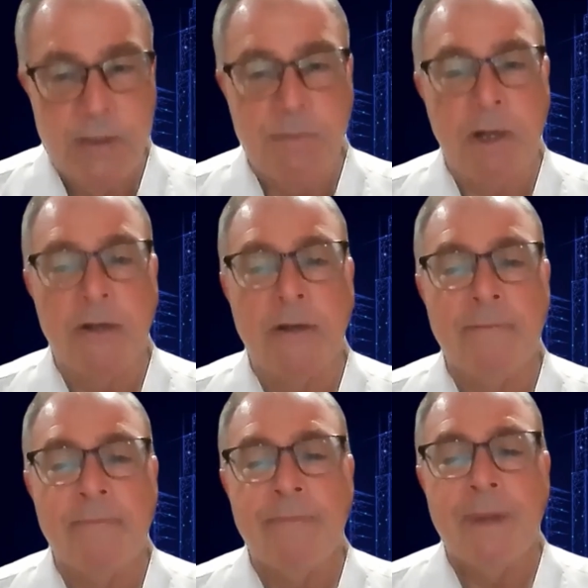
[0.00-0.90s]

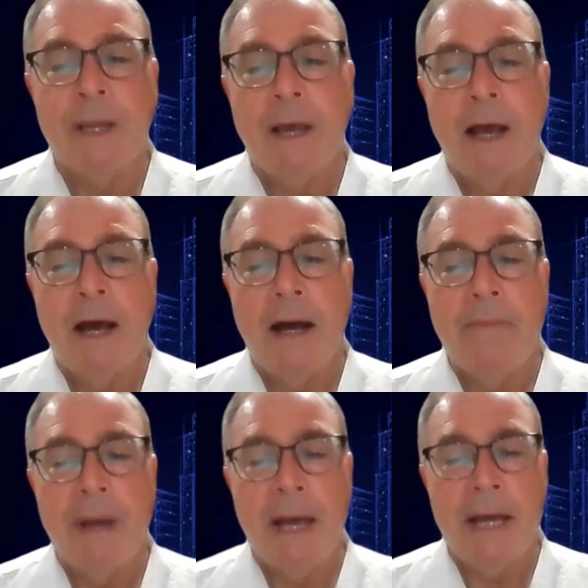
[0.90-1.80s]
smoke.
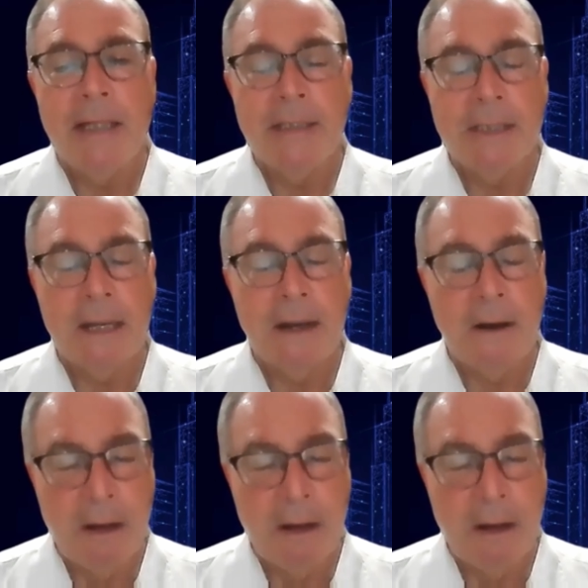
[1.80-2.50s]
And